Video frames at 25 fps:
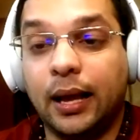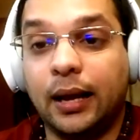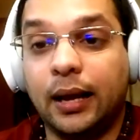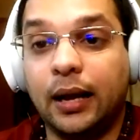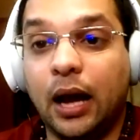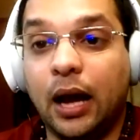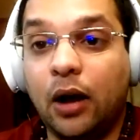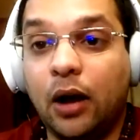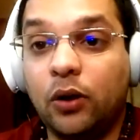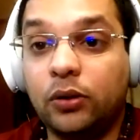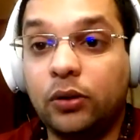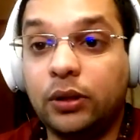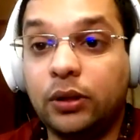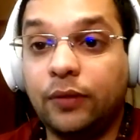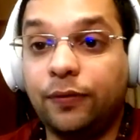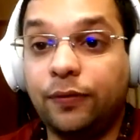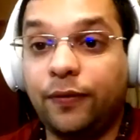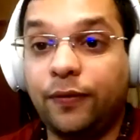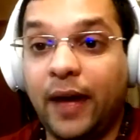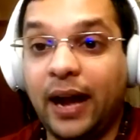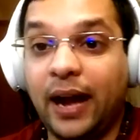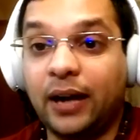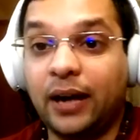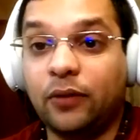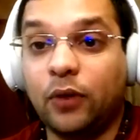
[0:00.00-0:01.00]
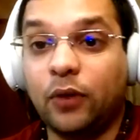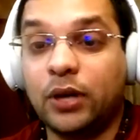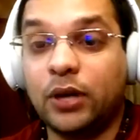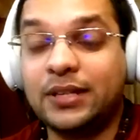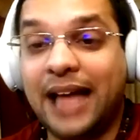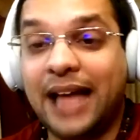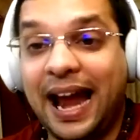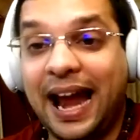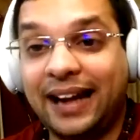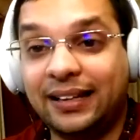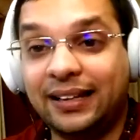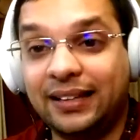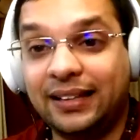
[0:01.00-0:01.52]
Now the fact was,
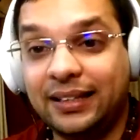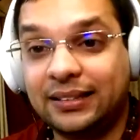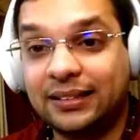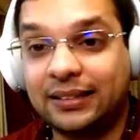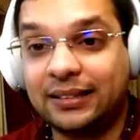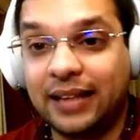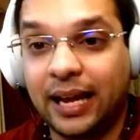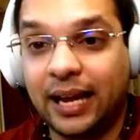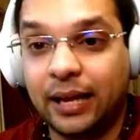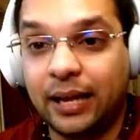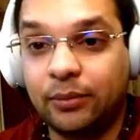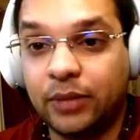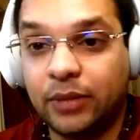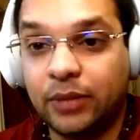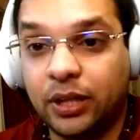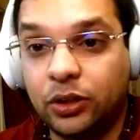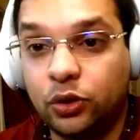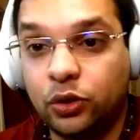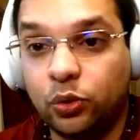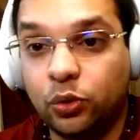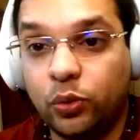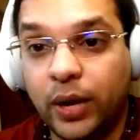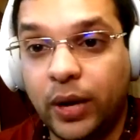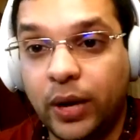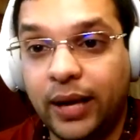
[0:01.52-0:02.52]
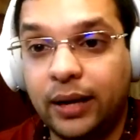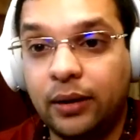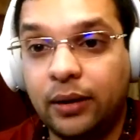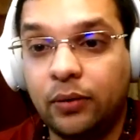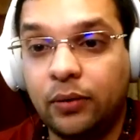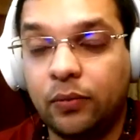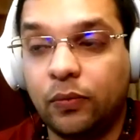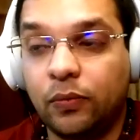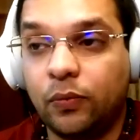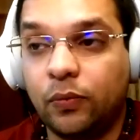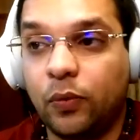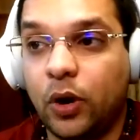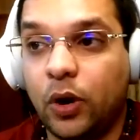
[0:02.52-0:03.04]
at this time the UN
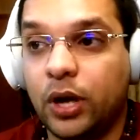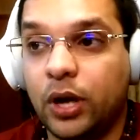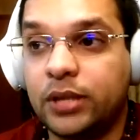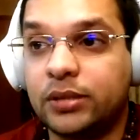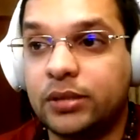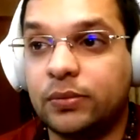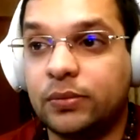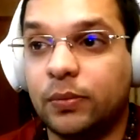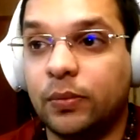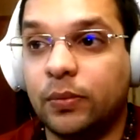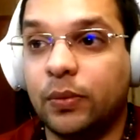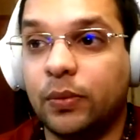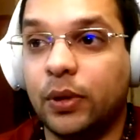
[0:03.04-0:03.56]
was